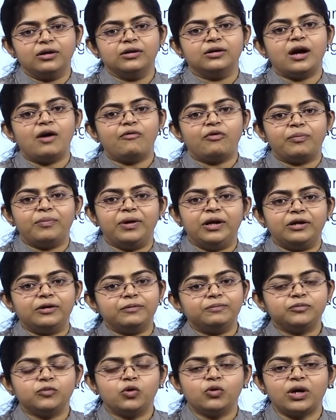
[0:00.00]
government.
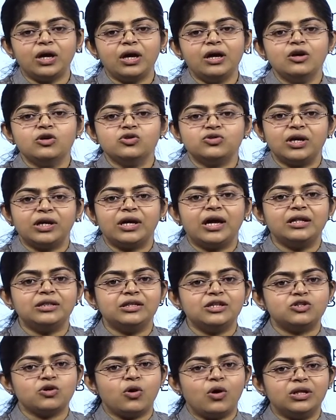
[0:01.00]
Okay, so again,
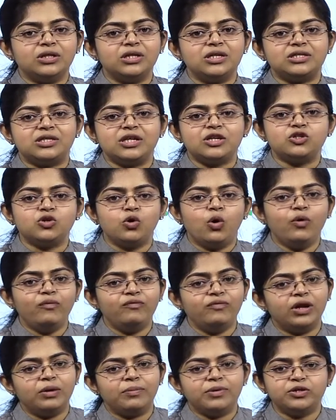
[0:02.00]
this all these things go
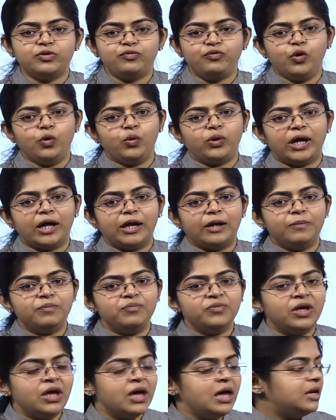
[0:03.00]
very much futile.
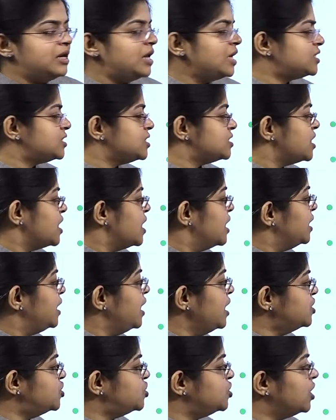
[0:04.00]
Next is,
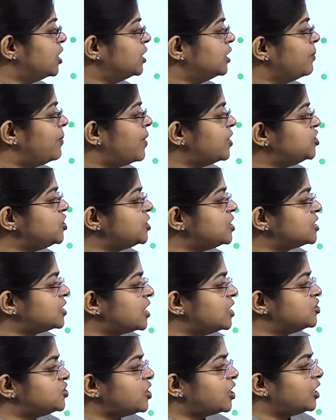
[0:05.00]
each year the budget is
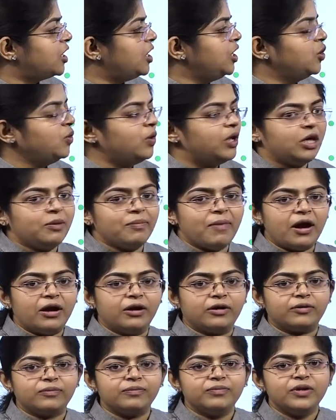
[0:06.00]
constructed in a unique
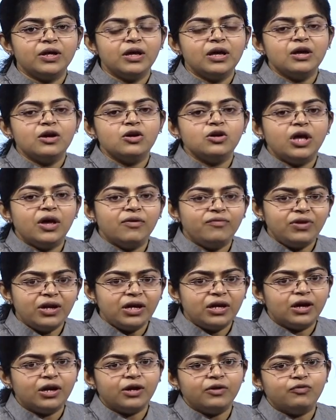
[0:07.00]
manner. Every
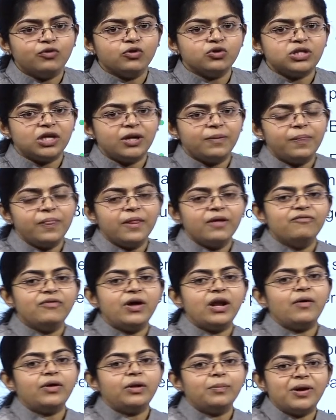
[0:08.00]
year, if you see,
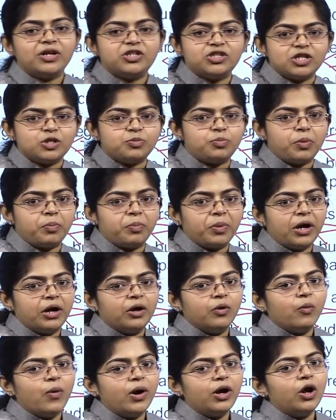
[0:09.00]
whenever the budget is prepared,
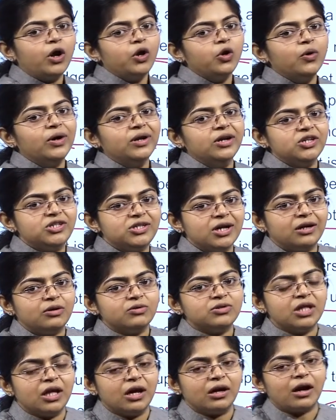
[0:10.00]
one or new initiatives,
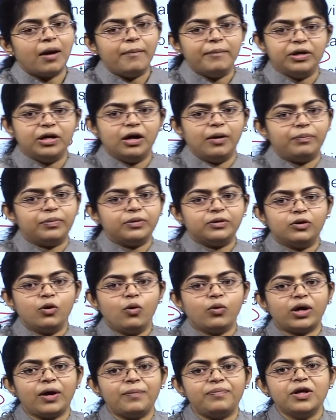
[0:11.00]
they are coming up.
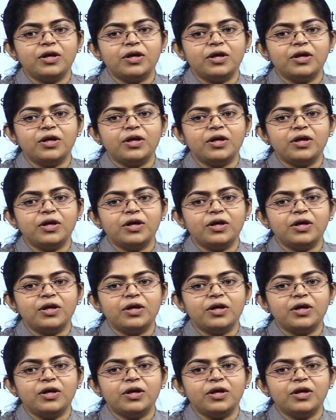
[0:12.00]
Okay,